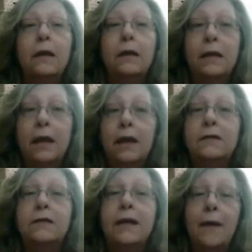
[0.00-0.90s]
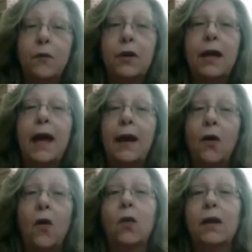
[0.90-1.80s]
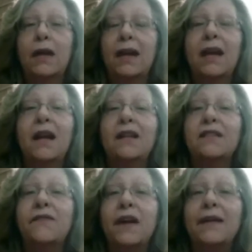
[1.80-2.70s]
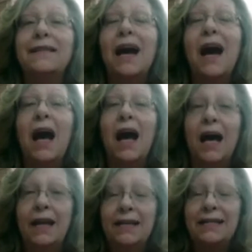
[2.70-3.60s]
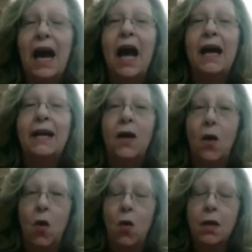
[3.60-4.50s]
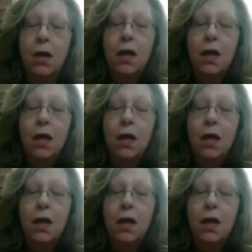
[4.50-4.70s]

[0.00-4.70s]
Yes, that one had a hole in it, and it's a very tiny, tiny hole.